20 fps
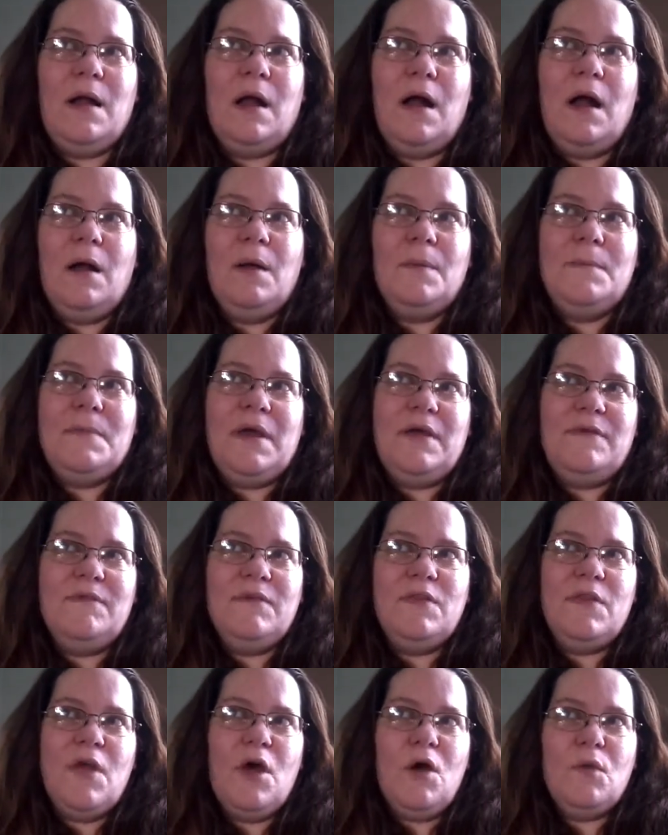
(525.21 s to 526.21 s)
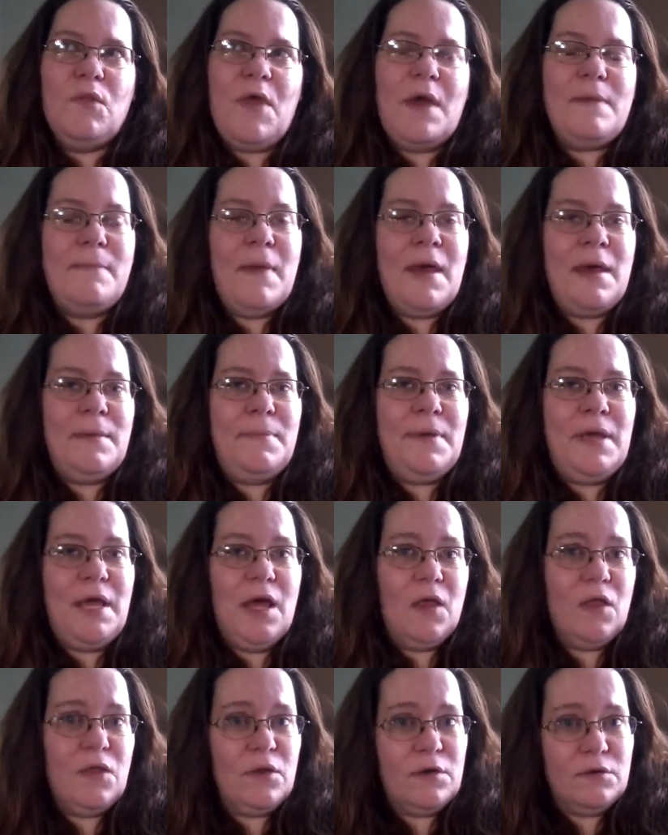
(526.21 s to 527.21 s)
even though they may be
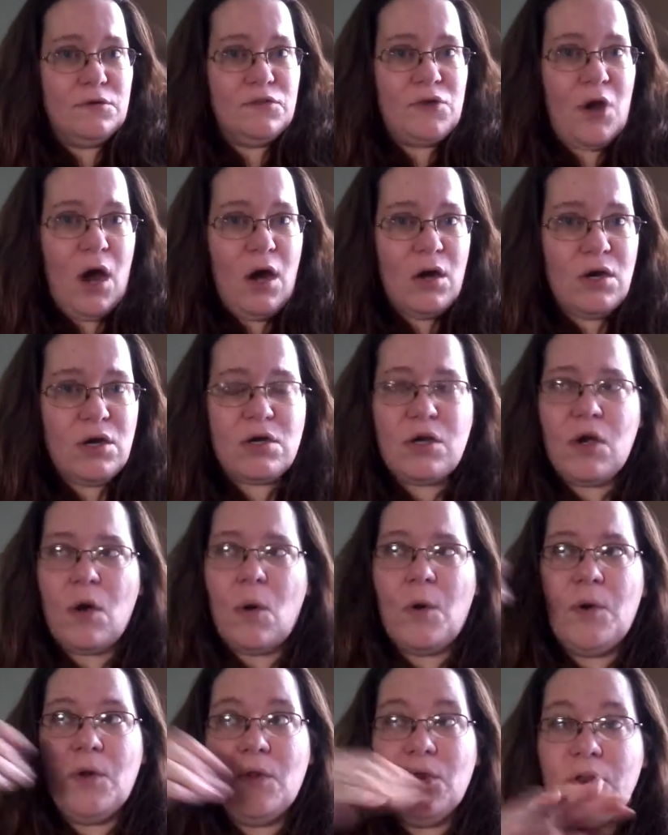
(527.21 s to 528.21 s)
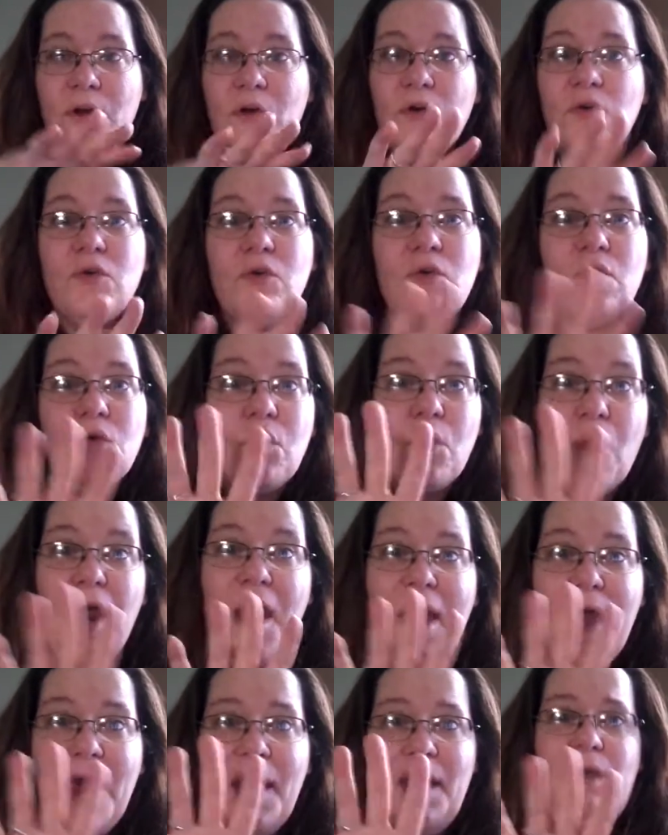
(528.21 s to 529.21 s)
a little dark or a little
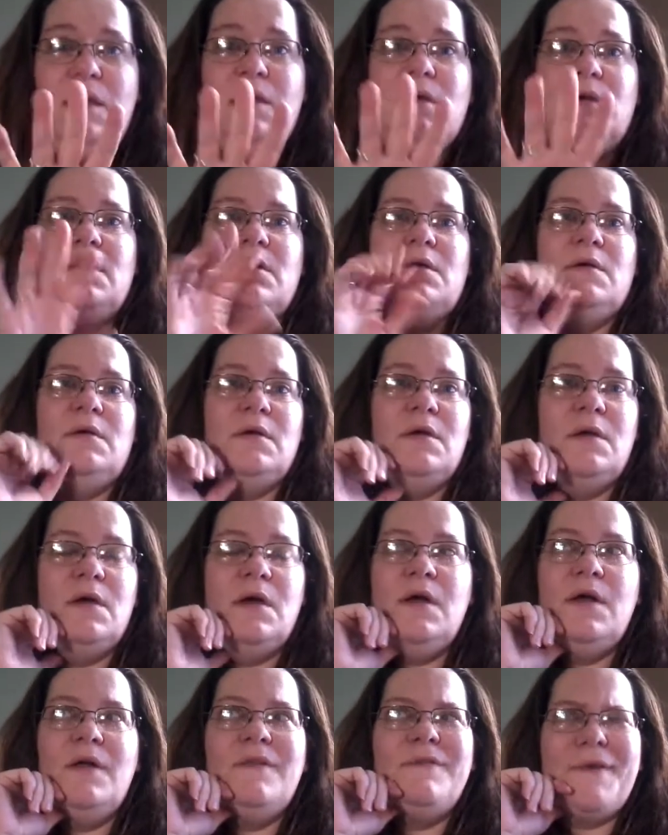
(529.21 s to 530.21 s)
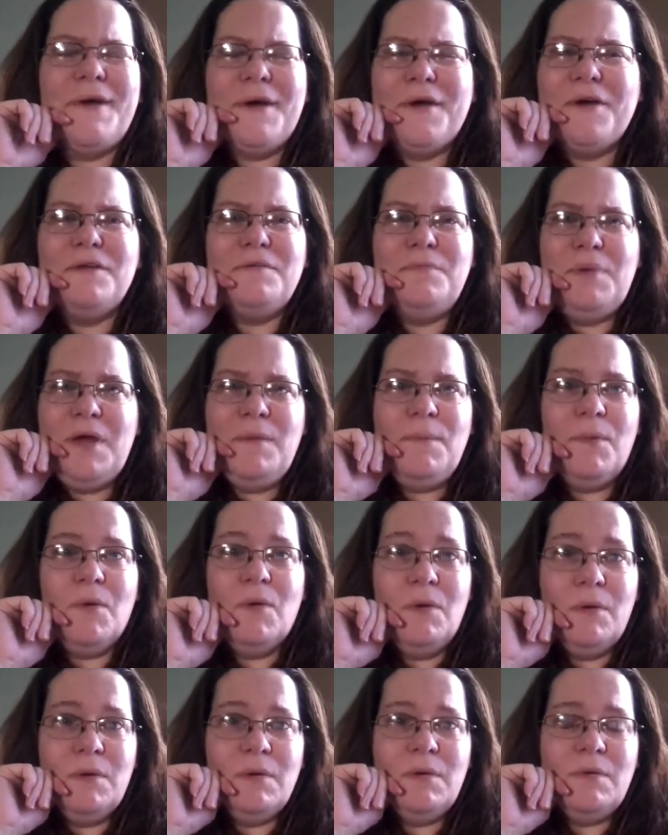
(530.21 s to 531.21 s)
gray, they're good
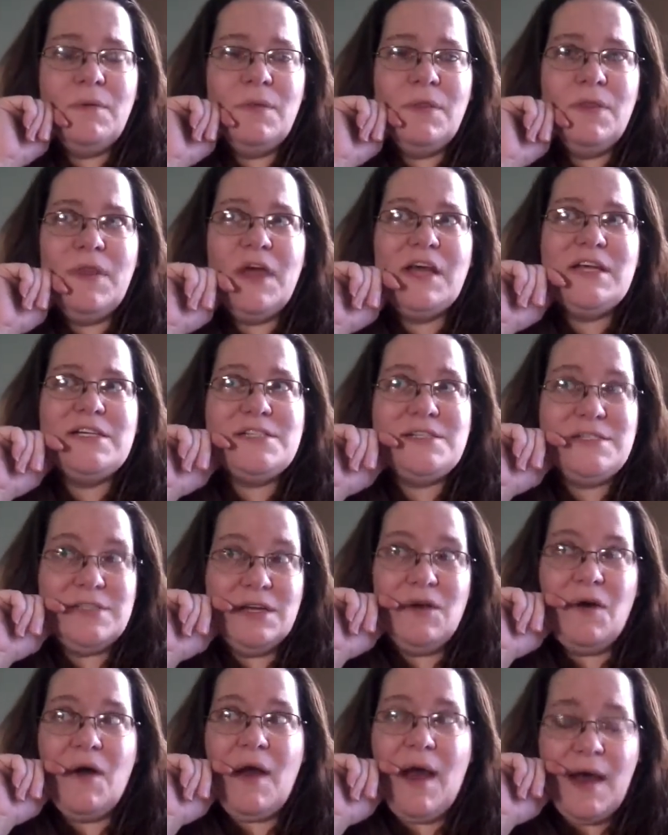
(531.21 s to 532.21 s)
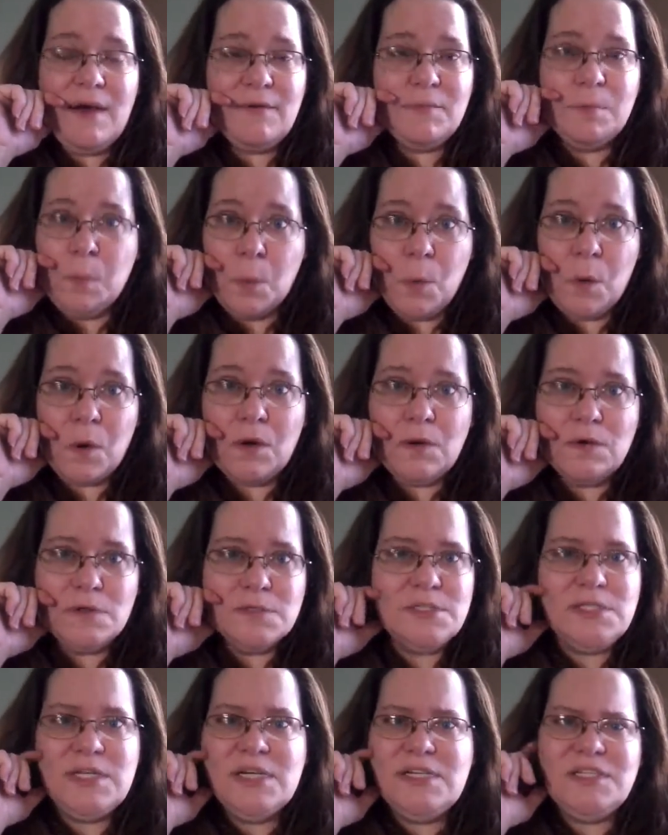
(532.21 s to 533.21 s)
people. They still have
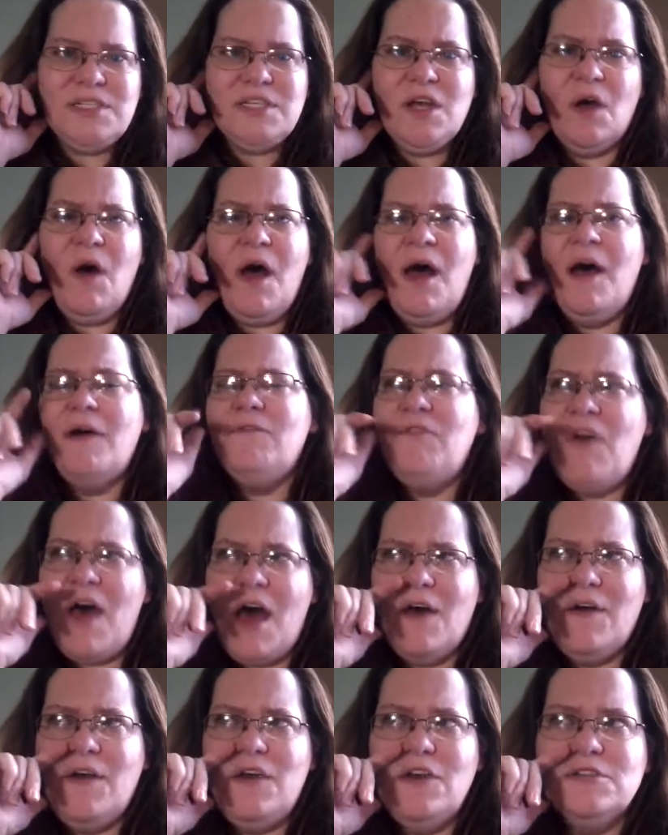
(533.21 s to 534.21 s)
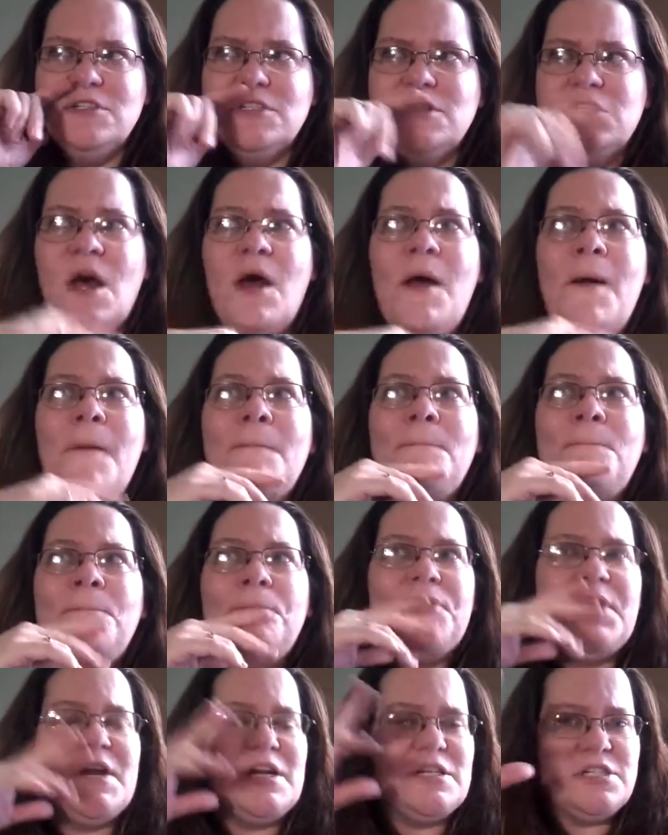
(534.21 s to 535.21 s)
morals. They still have values.
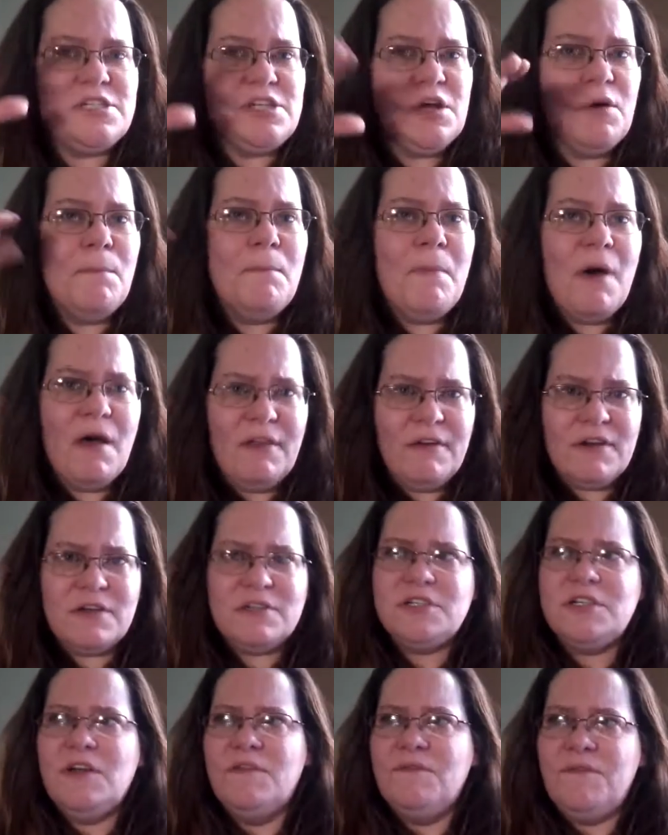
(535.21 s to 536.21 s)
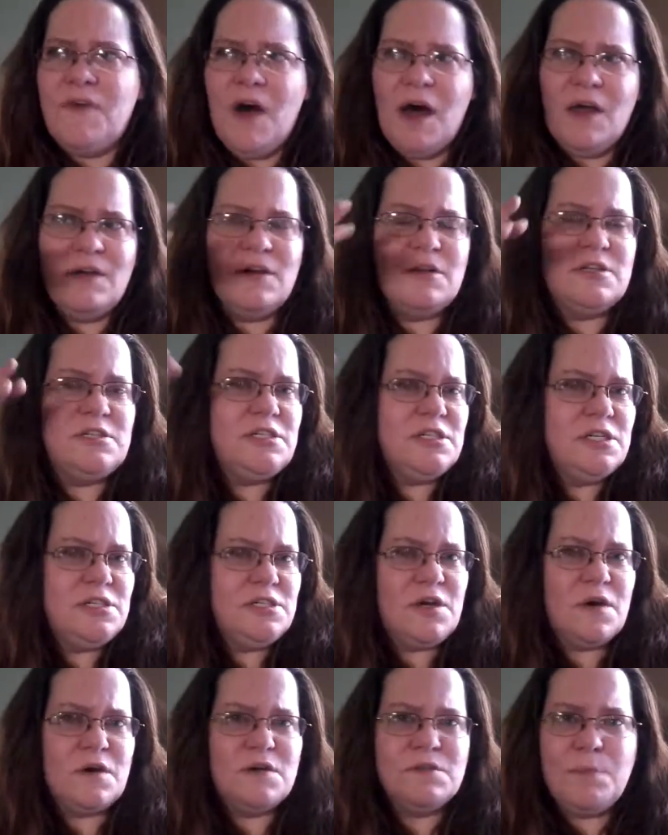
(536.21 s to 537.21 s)
They're still mothers and fathers,
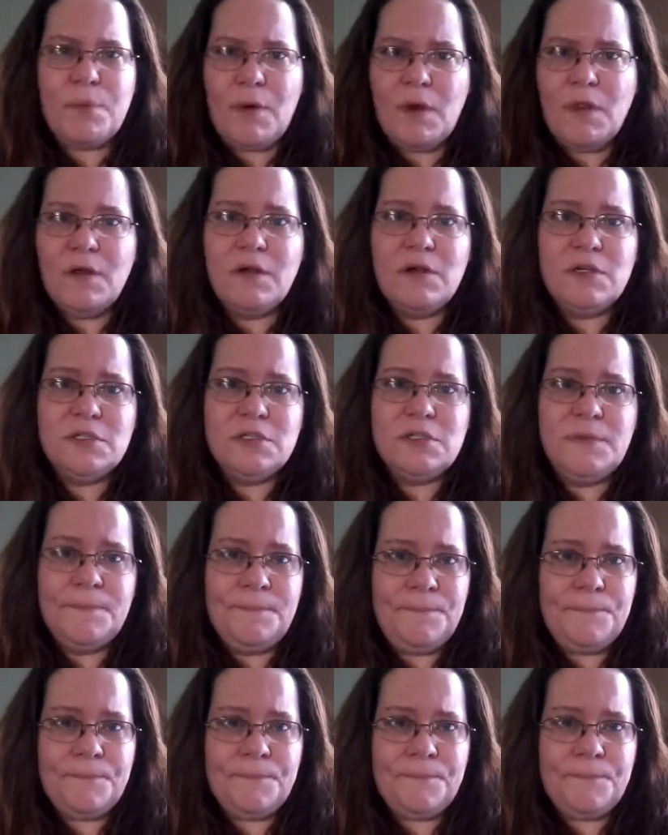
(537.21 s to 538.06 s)
sisters, brothers,